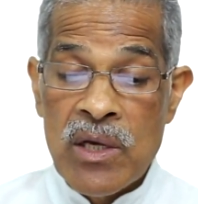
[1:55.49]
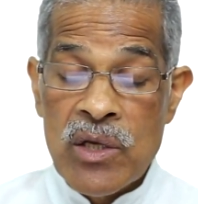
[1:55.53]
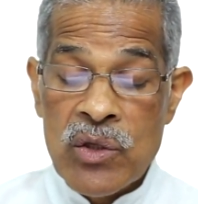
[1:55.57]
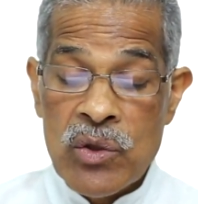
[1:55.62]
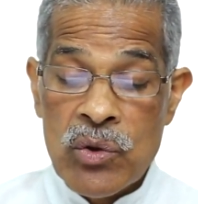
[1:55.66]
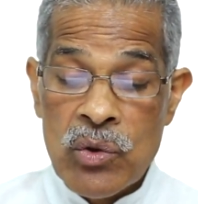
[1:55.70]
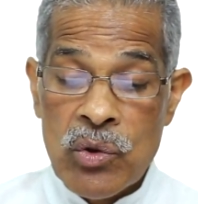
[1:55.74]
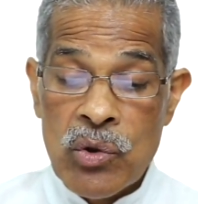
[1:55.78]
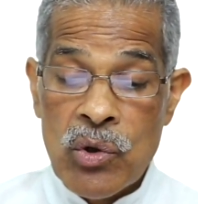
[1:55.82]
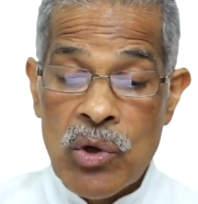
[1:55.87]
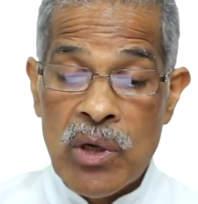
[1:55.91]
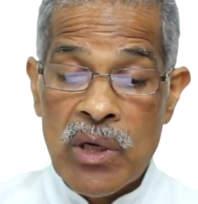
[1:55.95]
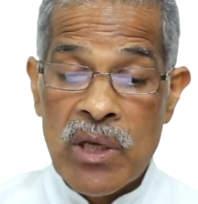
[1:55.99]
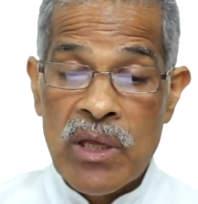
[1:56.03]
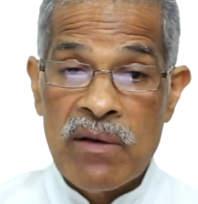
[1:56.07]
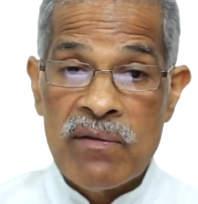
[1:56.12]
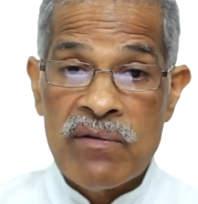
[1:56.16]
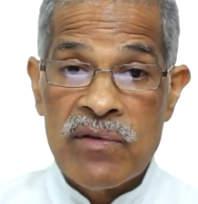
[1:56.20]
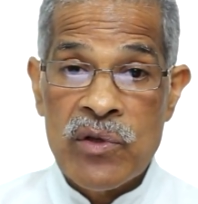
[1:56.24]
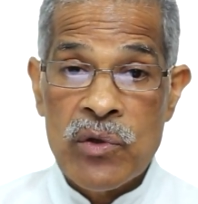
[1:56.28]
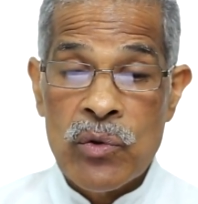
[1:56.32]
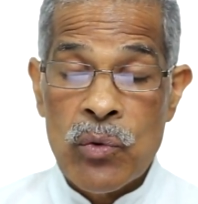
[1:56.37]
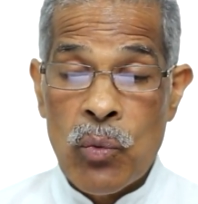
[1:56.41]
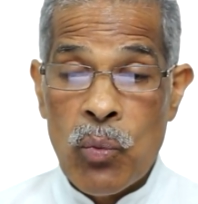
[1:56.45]
So God
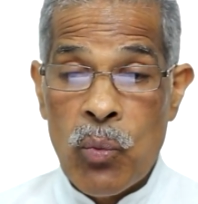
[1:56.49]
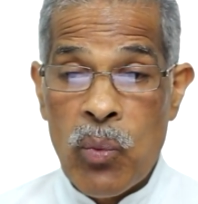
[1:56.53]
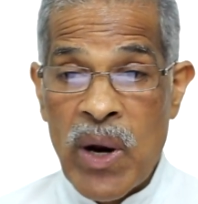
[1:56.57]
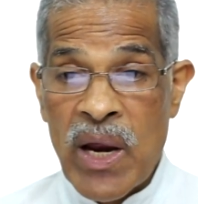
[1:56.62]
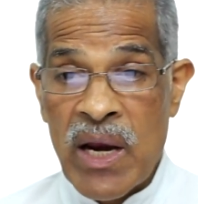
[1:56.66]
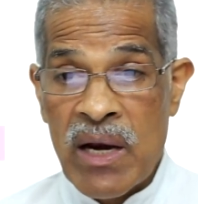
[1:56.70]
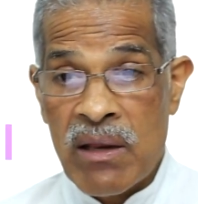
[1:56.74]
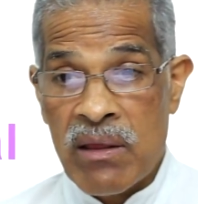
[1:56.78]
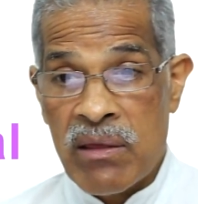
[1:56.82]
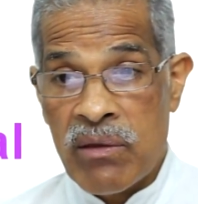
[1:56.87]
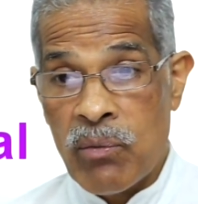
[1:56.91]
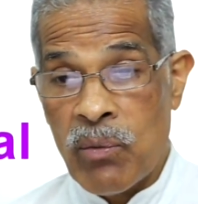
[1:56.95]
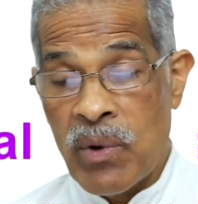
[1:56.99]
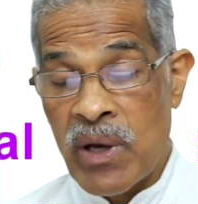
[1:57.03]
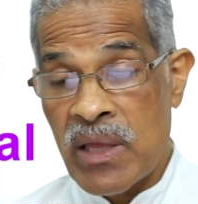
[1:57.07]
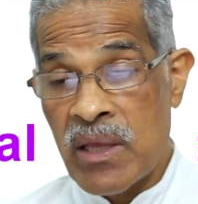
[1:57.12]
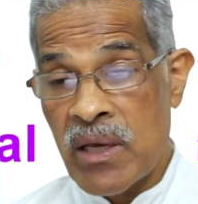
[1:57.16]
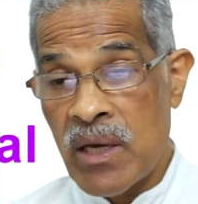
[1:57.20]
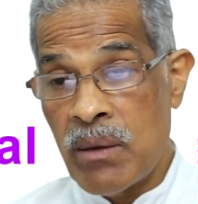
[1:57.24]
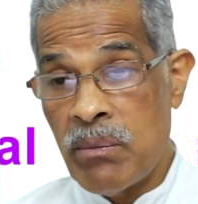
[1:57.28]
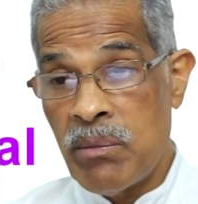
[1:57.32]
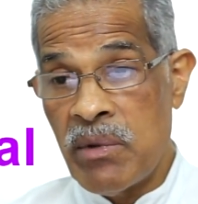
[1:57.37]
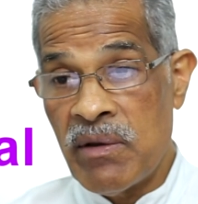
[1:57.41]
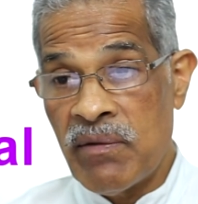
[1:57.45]
gives you wealth,
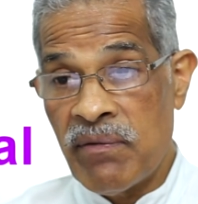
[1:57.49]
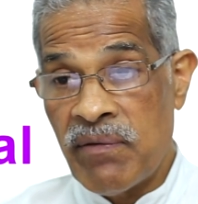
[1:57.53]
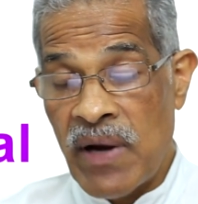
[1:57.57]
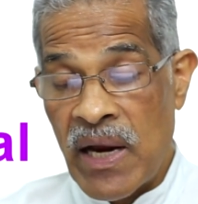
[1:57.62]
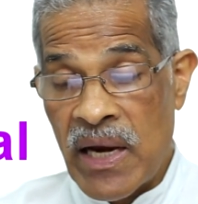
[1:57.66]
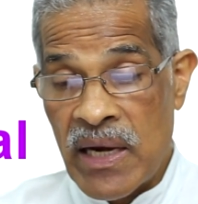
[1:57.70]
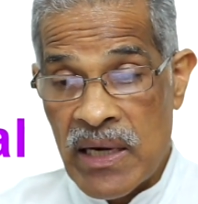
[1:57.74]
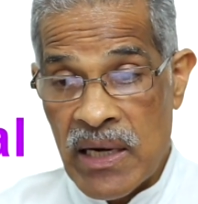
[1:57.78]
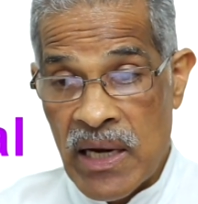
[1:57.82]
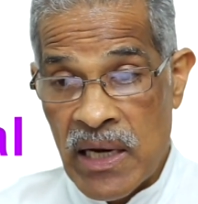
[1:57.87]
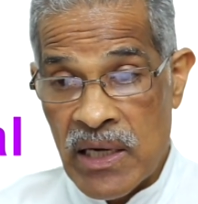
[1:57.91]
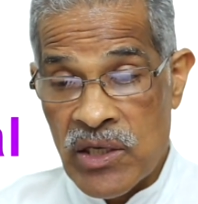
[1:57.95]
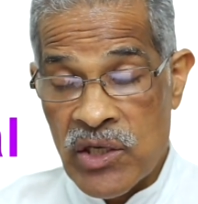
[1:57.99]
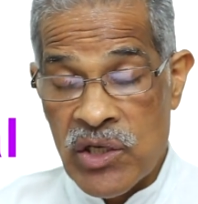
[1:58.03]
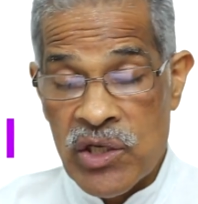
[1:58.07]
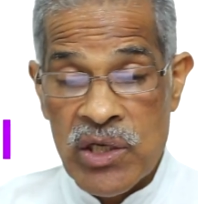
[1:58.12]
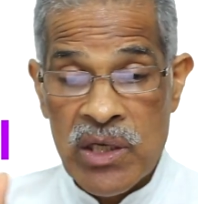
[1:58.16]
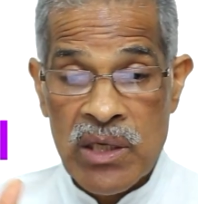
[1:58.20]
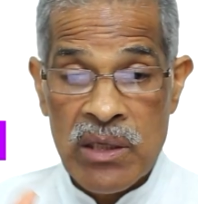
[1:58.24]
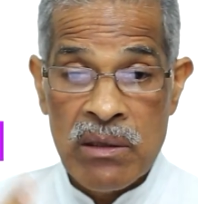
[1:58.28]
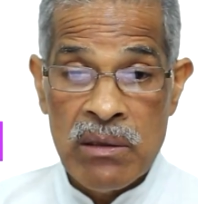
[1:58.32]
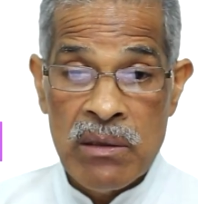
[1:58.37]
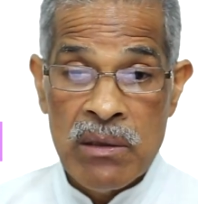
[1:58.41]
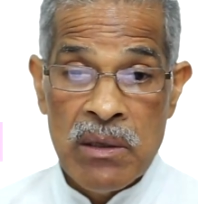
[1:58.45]
whether it be
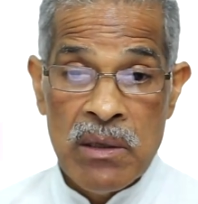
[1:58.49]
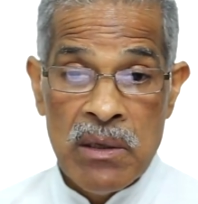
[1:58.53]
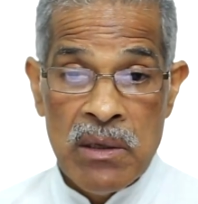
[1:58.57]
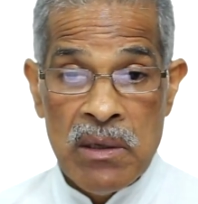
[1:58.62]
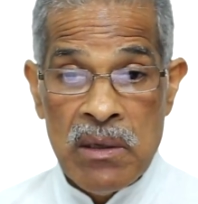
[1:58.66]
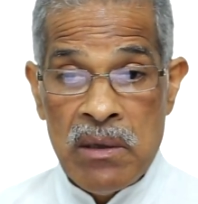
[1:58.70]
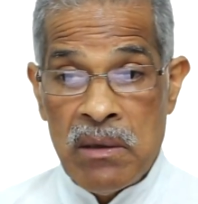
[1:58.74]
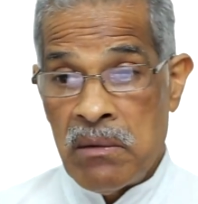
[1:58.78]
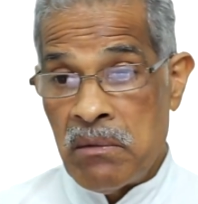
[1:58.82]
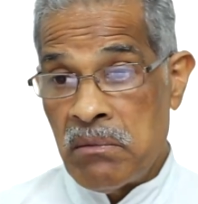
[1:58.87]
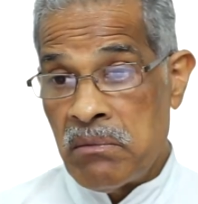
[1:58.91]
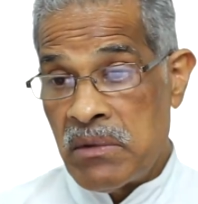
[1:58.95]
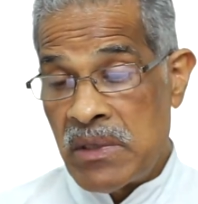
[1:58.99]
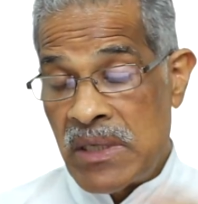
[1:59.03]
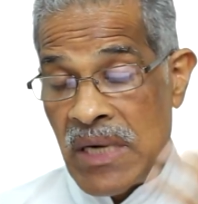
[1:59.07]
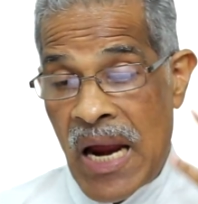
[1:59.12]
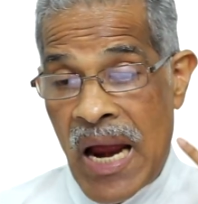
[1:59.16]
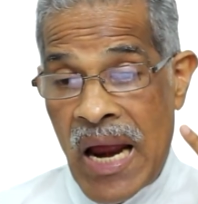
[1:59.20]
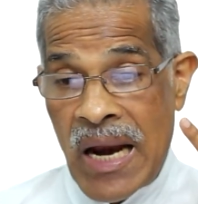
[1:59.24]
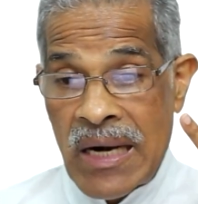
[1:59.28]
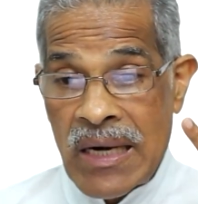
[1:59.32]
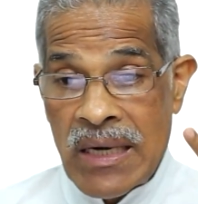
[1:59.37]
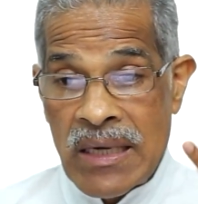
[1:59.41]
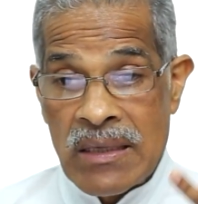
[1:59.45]
financial,
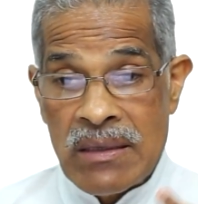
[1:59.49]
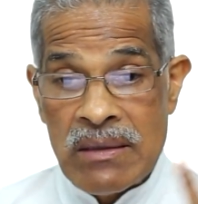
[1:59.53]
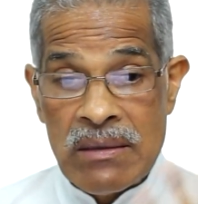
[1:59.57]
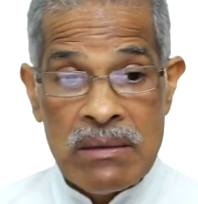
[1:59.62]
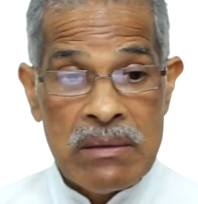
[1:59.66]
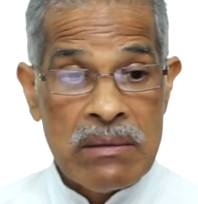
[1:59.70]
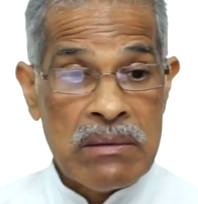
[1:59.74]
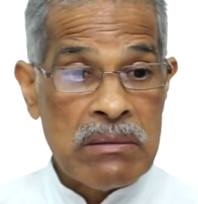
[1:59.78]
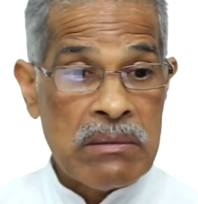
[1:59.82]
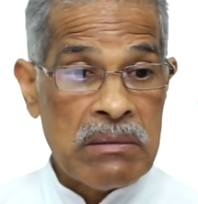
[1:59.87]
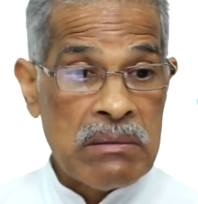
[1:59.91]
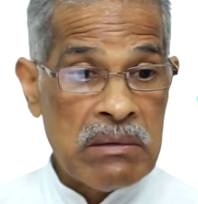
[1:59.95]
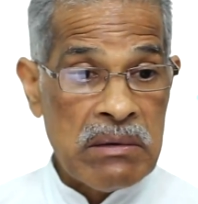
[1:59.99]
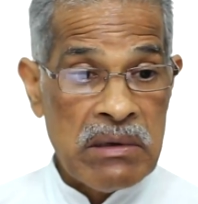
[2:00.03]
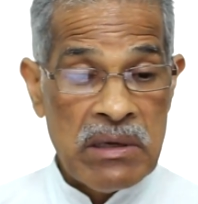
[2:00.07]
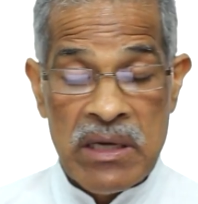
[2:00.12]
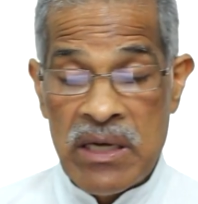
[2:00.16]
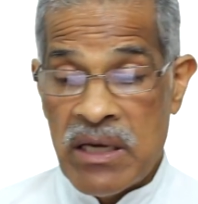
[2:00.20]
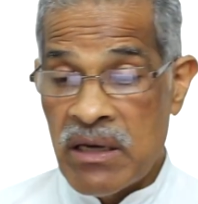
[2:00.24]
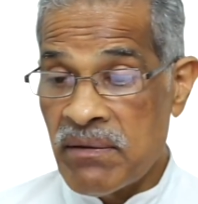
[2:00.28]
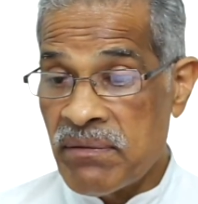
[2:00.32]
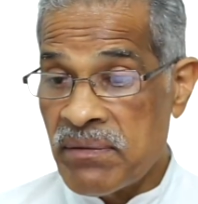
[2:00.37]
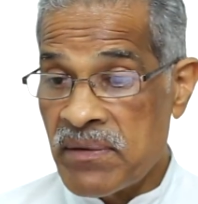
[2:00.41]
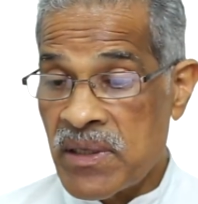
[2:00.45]
talents,
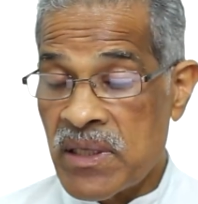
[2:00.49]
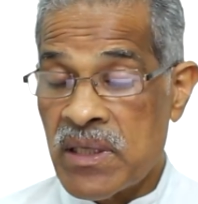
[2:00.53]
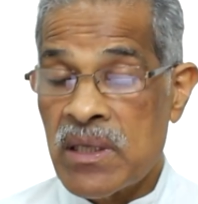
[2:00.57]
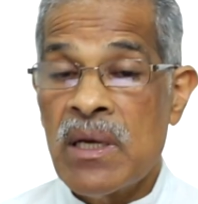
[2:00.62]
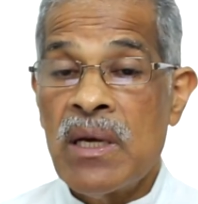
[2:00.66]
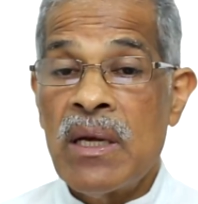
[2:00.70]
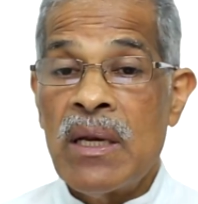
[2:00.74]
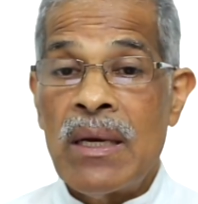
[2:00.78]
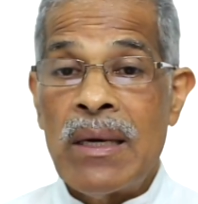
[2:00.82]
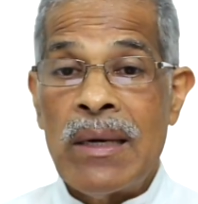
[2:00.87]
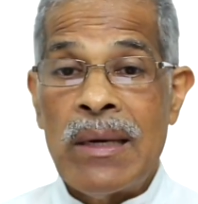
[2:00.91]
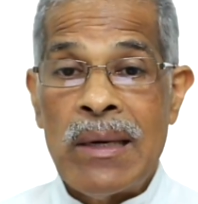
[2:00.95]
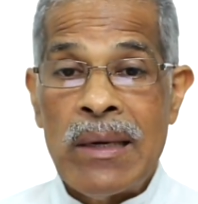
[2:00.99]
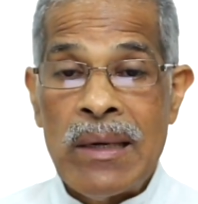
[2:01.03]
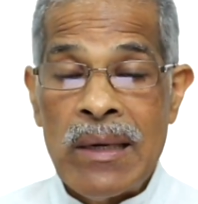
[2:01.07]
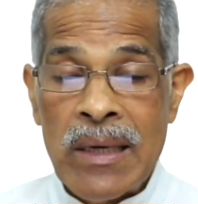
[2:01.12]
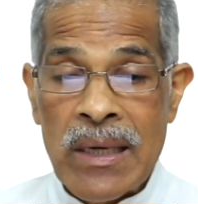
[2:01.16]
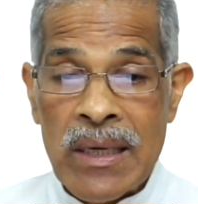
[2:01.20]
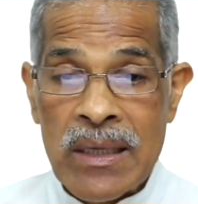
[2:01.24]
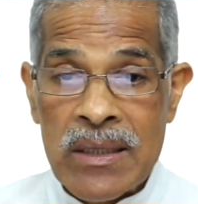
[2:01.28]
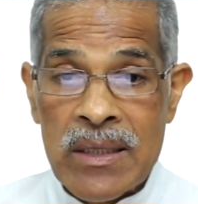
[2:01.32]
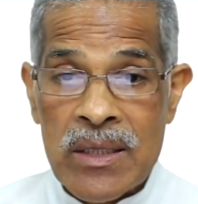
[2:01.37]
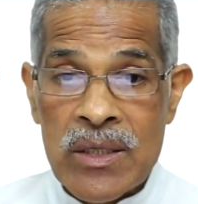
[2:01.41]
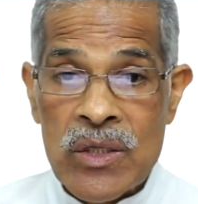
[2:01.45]
gifts,
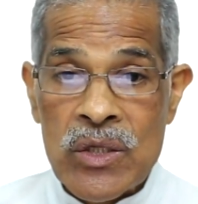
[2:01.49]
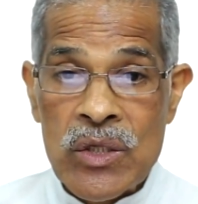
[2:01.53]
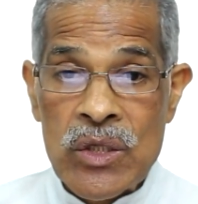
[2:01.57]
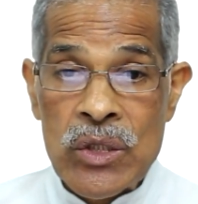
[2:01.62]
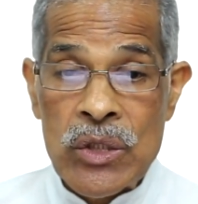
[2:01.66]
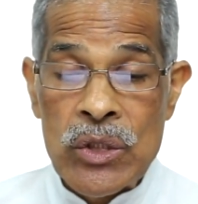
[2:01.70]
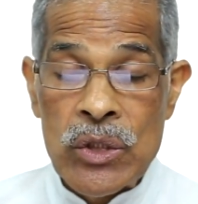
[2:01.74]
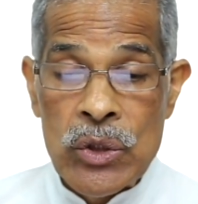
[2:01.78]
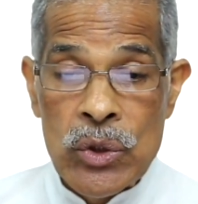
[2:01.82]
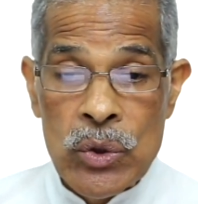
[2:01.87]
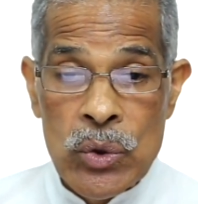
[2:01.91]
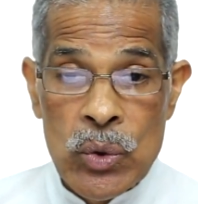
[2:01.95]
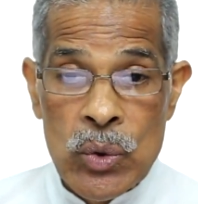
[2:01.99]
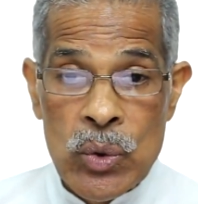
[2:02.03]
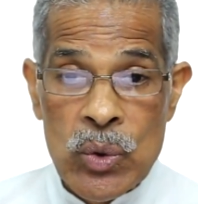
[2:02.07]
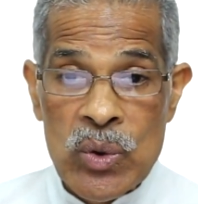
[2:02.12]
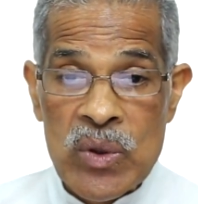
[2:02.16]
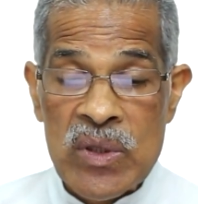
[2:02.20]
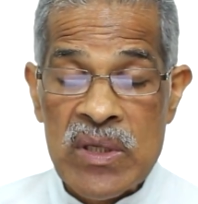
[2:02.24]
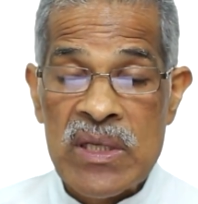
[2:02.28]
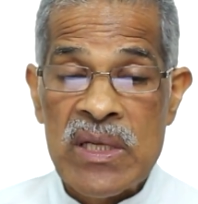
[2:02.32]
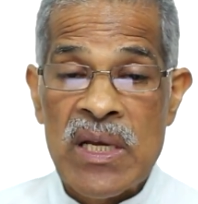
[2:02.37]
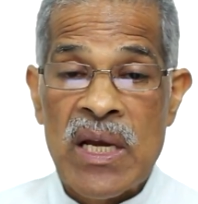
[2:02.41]
let us use